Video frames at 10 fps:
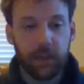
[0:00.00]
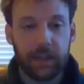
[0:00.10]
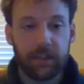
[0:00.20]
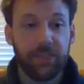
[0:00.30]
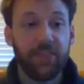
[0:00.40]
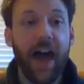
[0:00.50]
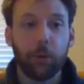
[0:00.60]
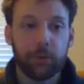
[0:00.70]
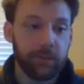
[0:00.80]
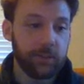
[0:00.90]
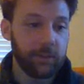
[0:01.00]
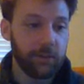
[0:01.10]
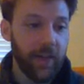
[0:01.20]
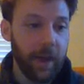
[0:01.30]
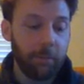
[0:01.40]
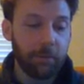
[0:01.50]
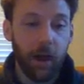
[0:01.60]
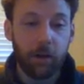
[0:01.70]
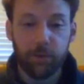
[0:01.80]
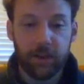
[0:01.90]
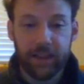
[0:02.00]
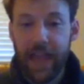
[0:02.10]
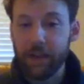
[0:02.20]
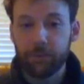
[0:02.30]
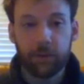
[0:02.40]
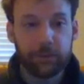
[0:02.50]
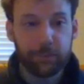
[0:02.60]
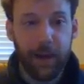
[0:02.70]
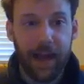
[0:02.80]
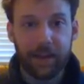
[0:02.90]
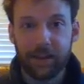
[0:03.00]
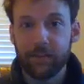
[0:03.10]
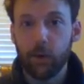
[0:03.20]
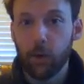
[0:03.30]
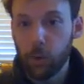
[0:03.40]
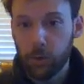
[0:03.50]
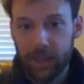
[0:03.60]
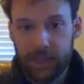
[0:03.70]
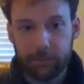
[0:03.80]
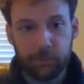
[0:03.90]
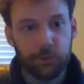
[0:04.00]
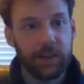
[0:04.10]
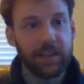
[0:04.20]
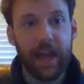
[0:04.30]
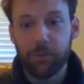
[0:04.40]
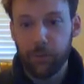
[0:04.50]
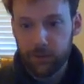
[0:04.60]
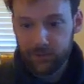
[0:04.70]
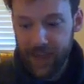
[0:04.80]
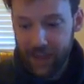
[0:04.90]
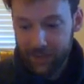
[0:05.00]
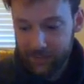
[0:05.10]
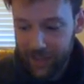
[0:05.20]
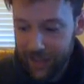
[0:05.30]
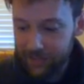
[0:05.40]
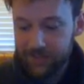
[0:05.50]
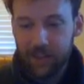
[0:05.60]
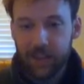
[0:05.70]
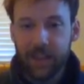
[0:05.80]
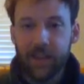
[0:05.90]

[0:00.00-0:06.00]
like thousands of them covering every spot in the whole game tree at every stack size.